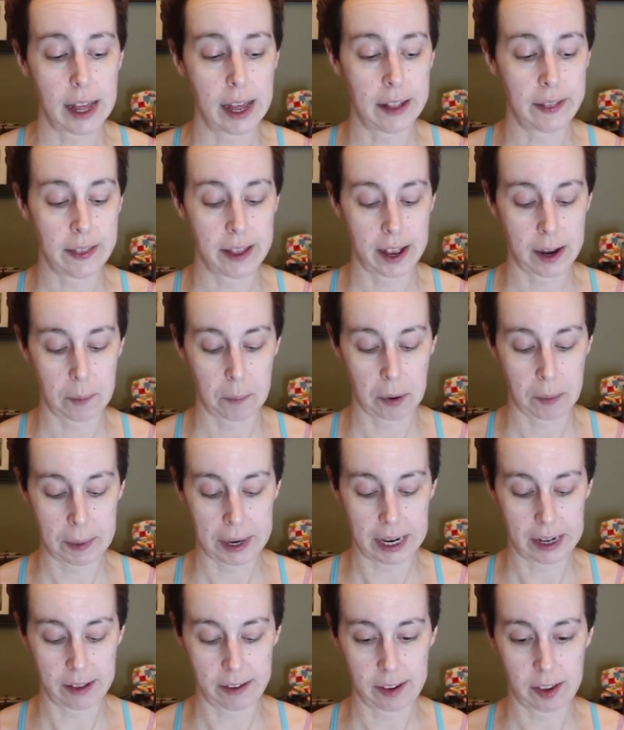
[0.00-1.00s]
and then put
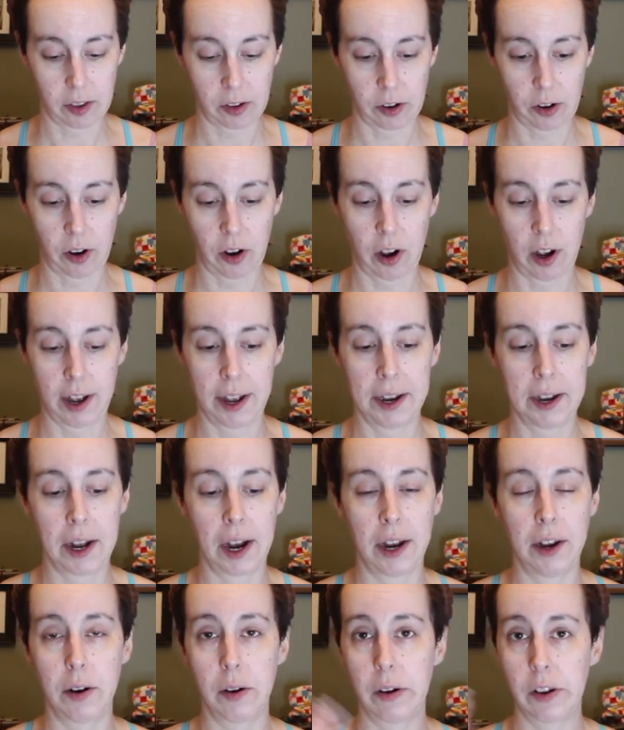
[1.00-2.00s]
my concealer on,
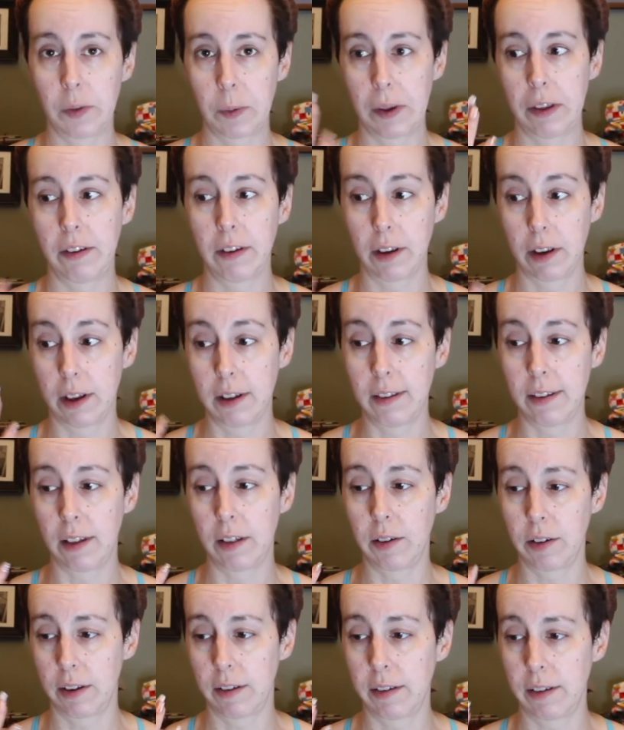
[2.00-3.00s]
I notice my
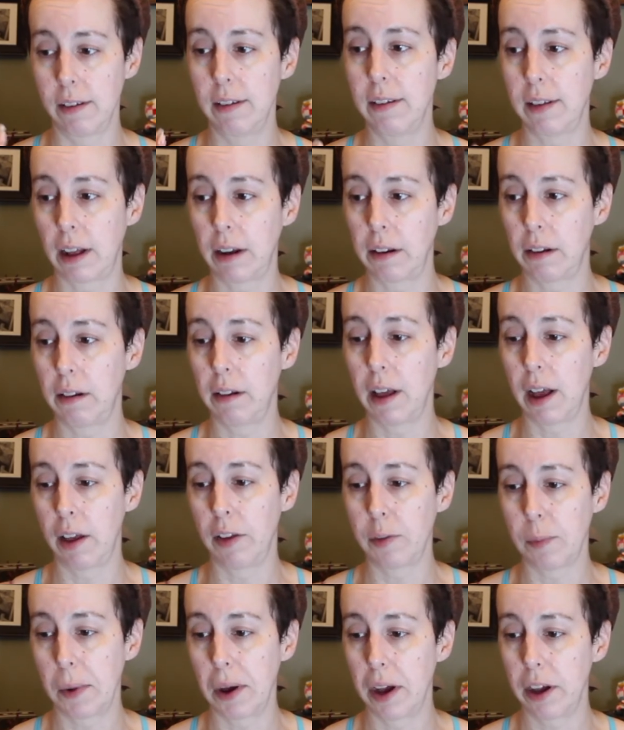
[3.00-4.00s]
concealer doesn't settle
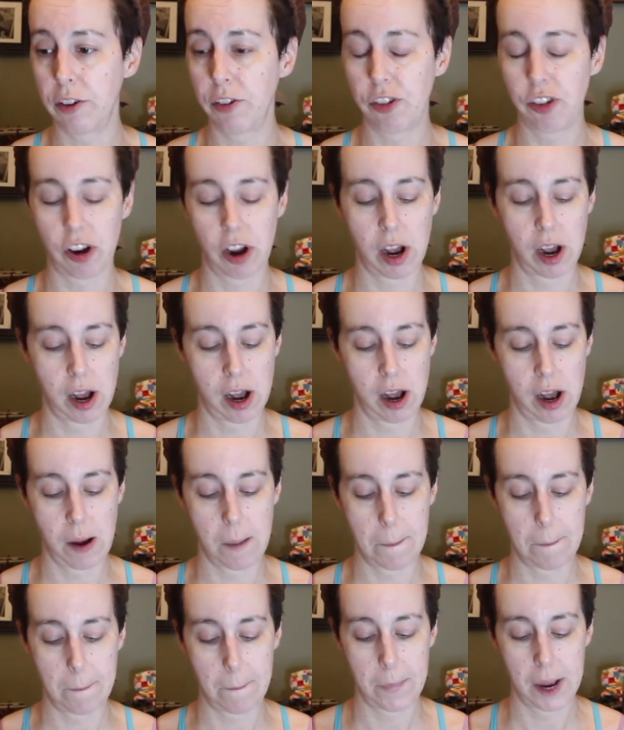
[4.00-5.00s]
as much.
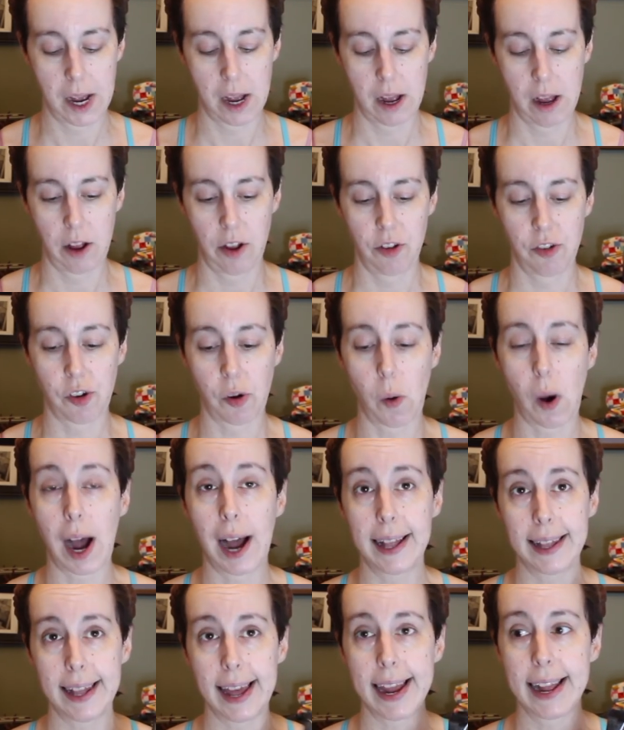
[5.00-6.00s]
So
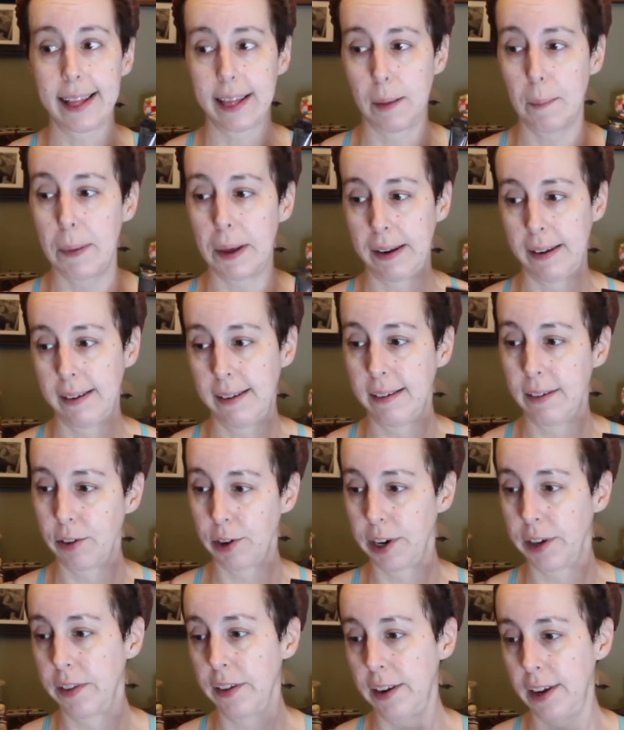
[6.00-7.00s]
I like the Benton
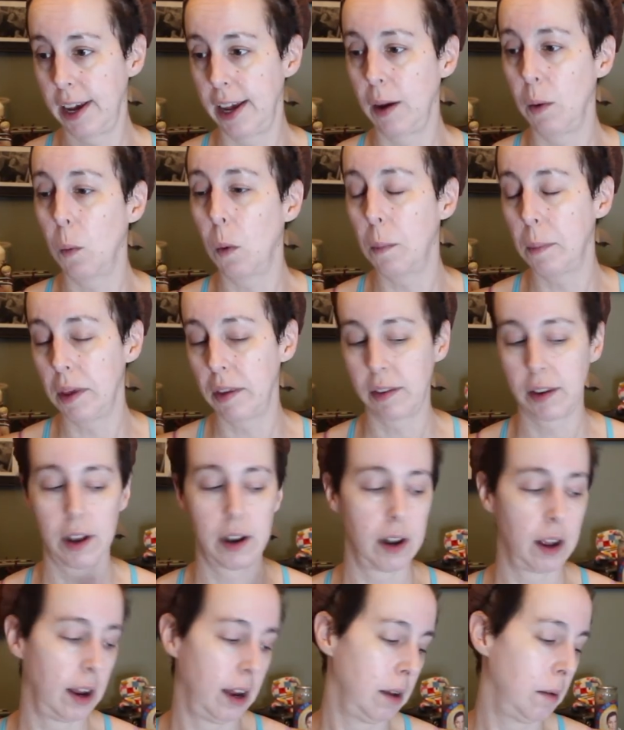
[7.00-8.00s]
during the day. Wamisa
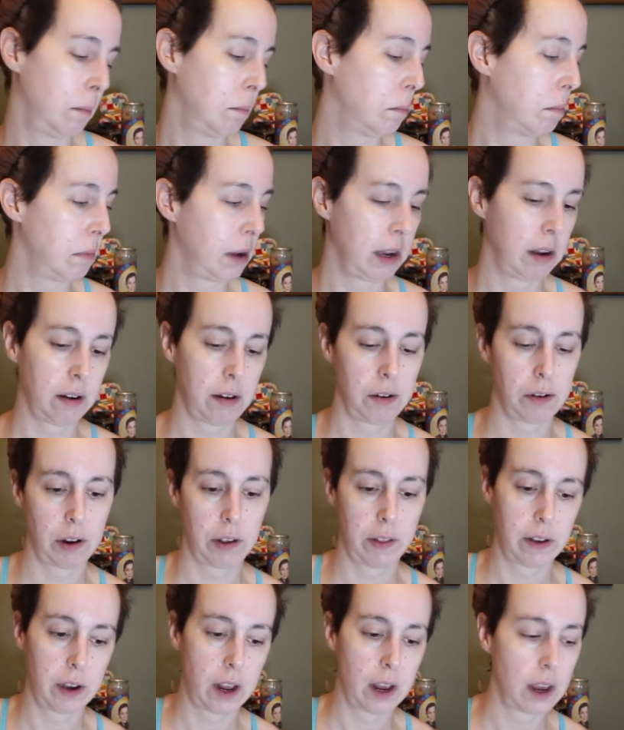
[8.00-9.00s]
at night, Benton
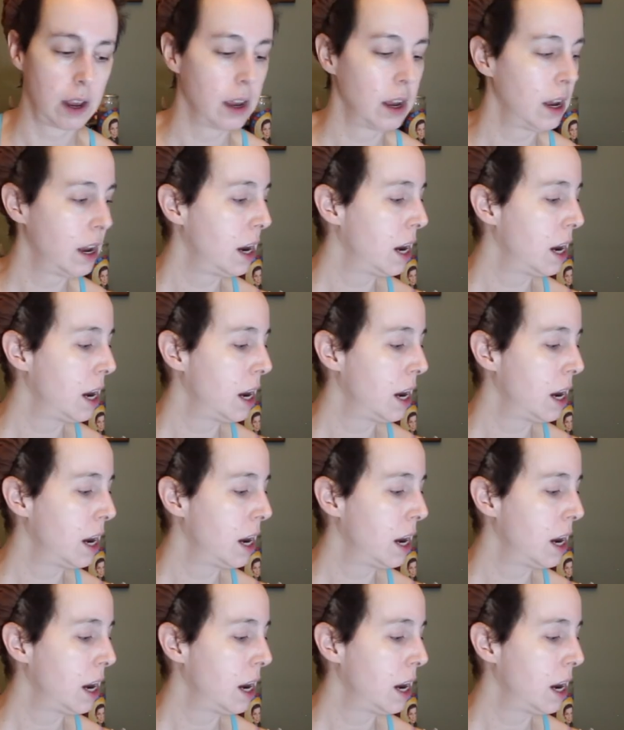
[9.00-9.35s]
during the day.